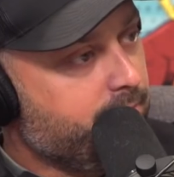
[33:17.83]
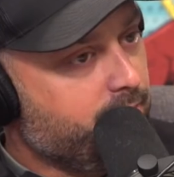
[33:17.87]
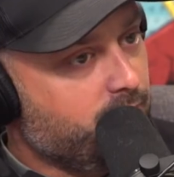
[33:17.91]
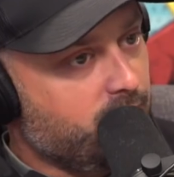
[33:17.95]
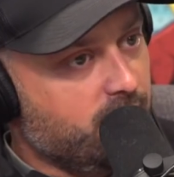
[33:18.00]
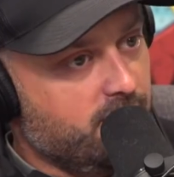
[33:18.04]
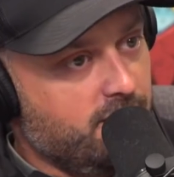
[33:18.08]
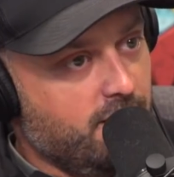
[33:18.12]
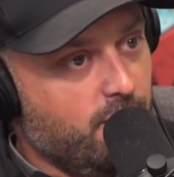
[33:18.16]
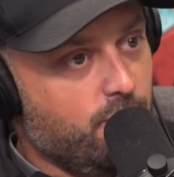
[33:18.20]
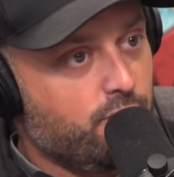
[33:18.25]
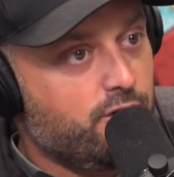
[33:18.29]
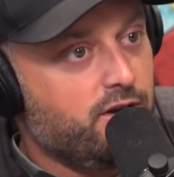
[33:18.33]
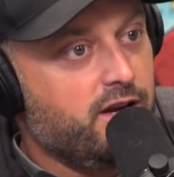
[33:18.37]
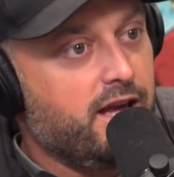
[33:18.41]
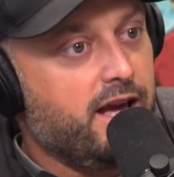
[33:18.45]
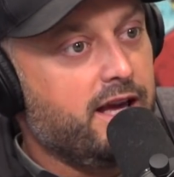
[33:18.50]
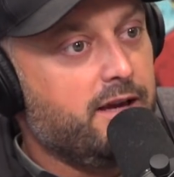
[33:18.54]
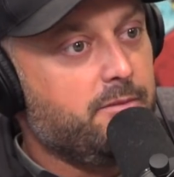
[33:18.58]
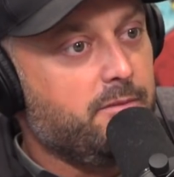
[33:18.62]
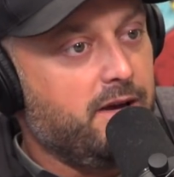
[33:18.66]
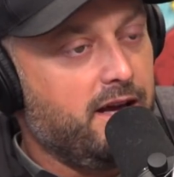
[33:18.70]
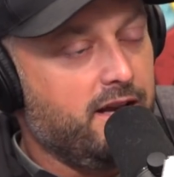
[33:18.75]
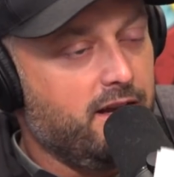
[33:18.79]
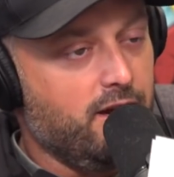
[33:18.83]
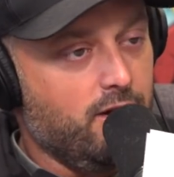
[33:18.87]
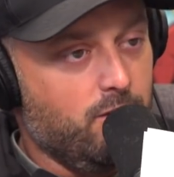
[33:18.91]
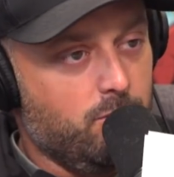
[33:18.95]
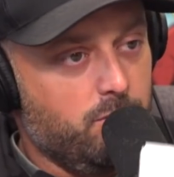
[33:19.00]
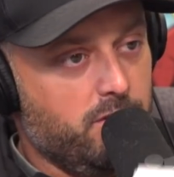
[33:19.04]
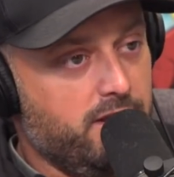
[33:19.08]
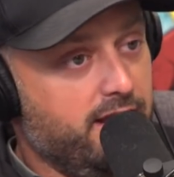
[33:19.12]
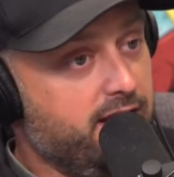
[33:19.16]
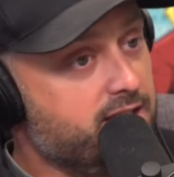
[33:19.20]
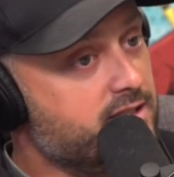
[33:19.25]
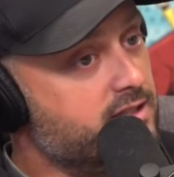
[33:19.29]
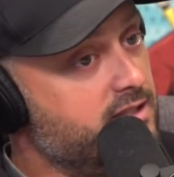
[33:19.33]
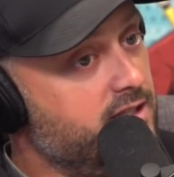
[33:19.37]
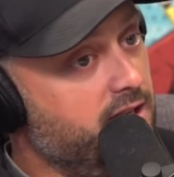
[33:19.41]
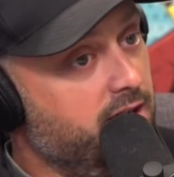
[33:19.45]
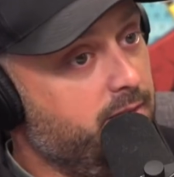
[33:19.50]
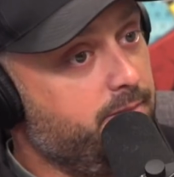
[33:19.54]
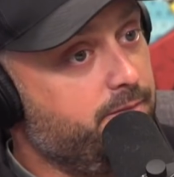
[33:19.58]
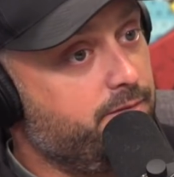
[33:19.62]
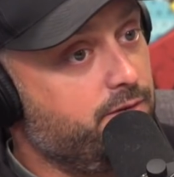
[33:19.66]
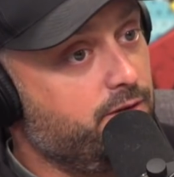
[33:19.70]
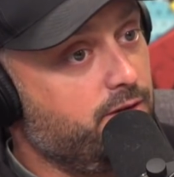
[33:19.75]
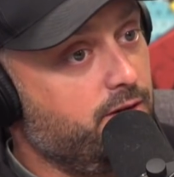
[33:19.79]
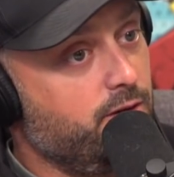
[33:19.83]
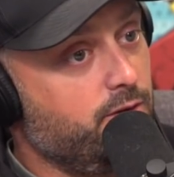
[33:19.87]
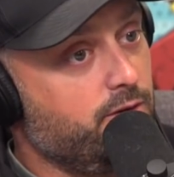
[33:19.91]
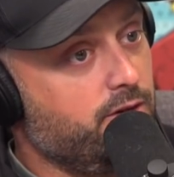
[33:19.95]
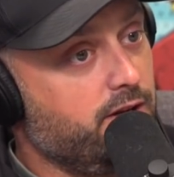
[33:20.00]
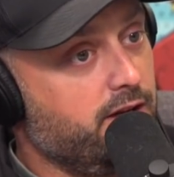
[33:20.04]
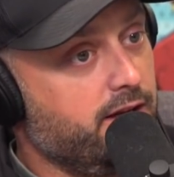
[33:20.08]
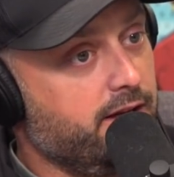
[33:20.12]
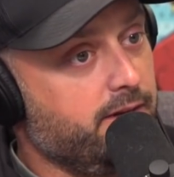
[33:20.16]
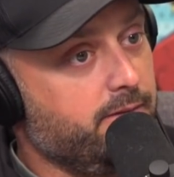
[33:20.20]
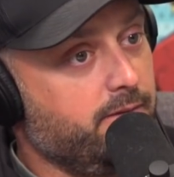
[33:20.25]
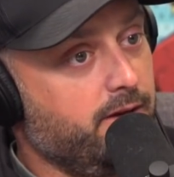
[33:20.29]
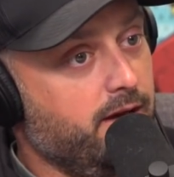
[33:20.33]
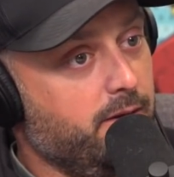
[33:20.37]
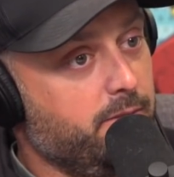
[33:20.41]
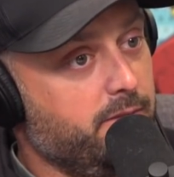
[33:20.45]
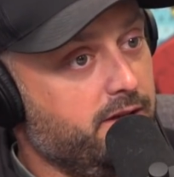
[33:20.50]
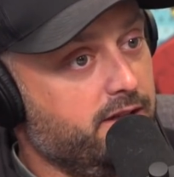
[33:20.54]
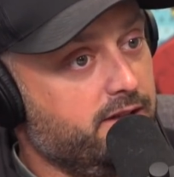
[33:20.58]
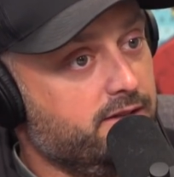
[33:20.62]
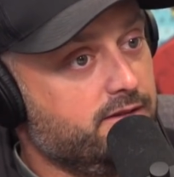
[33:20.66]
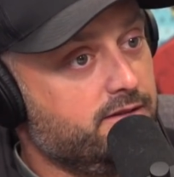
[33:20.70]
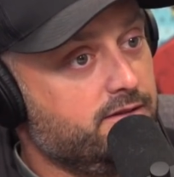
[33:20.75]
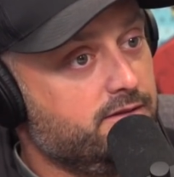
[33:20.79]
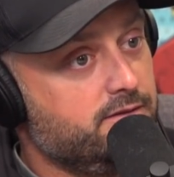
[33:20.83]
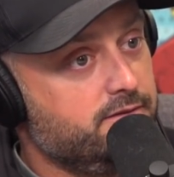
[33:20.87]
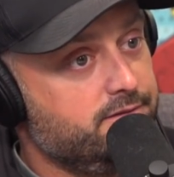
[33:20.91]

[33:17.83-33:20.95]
Notre Dame, I know, but that's dumb for Notre Dame. I mean,